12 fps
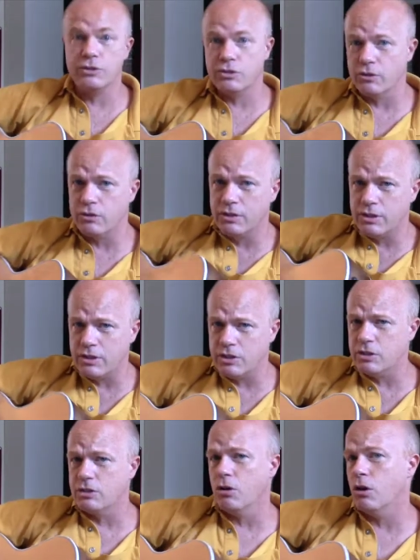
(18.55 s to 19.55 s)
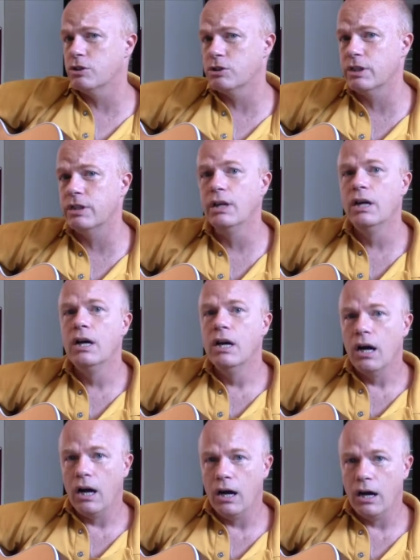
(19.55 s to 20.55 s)
So this is largely
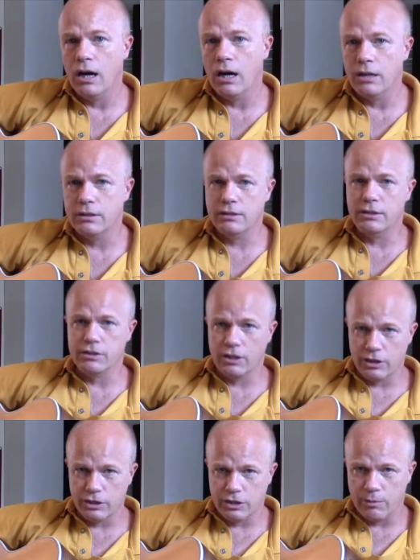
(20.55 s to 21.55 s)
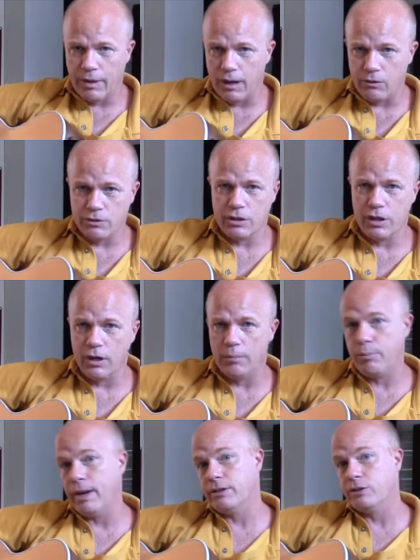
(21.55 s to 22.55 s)
a discussion about
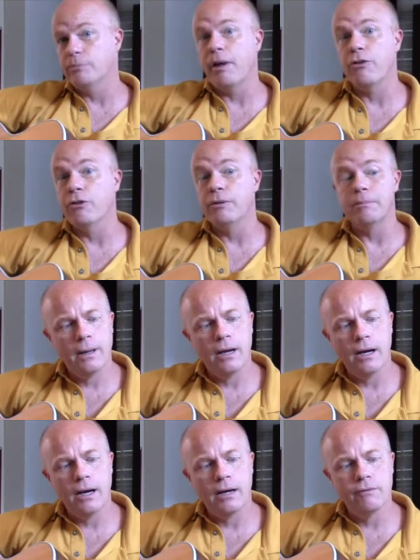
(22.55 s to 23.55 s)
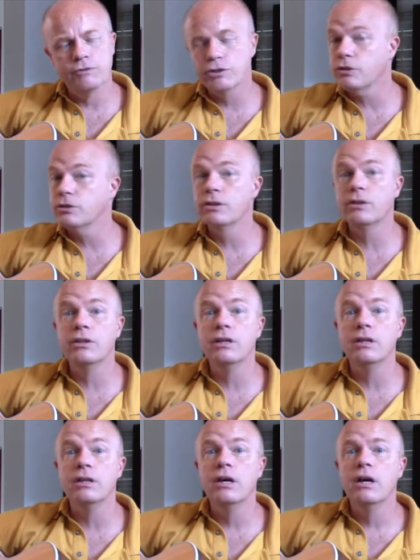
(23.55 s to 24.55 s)
practice method. I've chosen the